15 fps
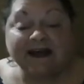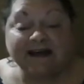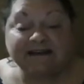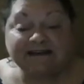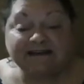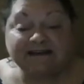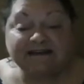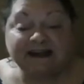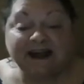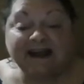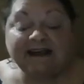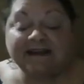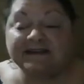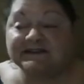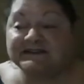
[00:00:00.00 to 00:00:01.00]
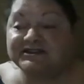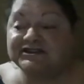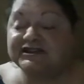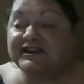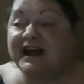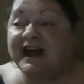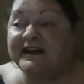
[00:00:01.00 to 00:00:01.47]
Today is
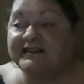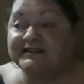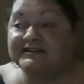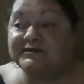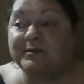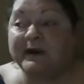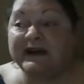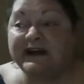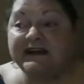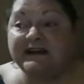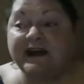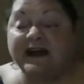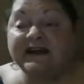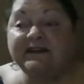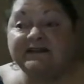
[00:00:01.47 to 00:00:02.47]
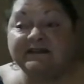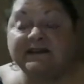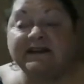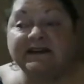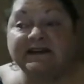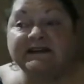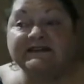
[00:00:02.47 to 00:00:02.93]
July the 29th.
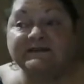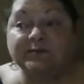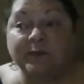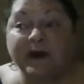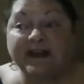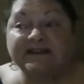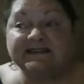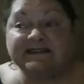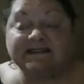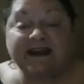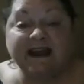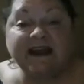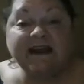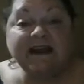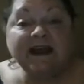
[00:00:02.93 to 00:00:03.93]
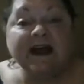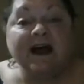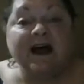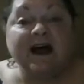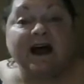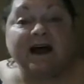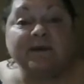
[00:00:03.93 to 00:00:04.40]
It is Wednesday.
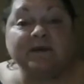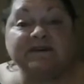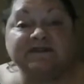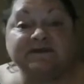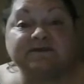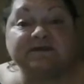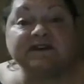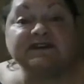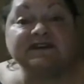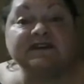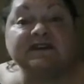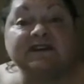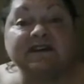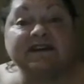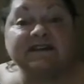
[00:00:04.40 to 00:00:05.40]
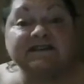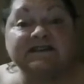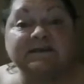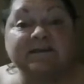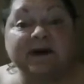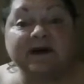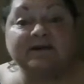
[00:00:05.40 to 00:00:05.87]
I was originally
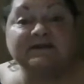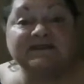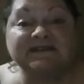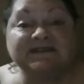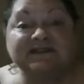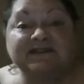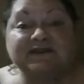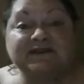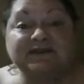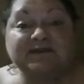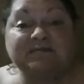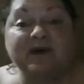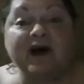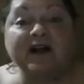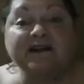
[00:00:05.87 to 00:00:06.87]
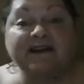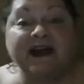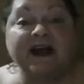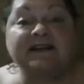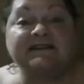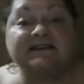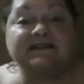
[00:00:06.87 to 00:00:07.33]
supposed to
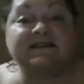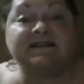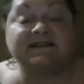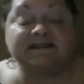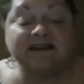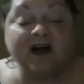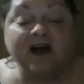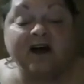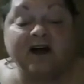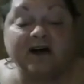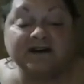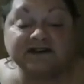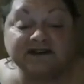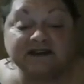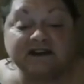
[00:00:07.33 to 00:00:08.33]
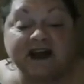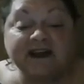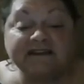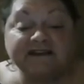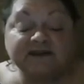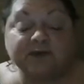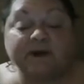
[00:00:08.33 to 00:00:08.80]
podcast this on
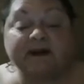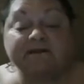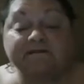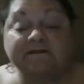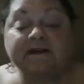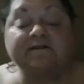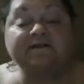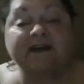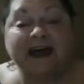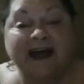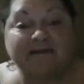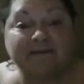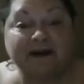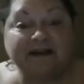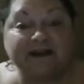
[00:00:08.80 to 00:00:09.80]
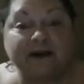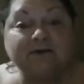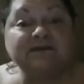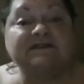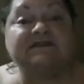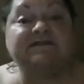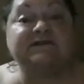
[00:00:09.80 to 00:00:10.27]
July the 25th. I have my
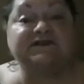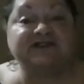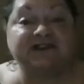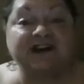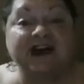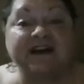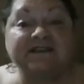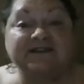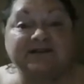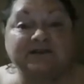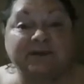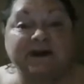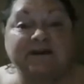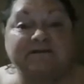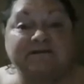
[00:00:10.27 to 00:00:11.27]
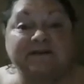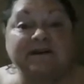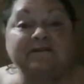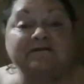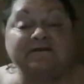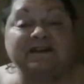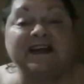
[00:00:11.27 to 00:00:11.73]
notes for July the 25th.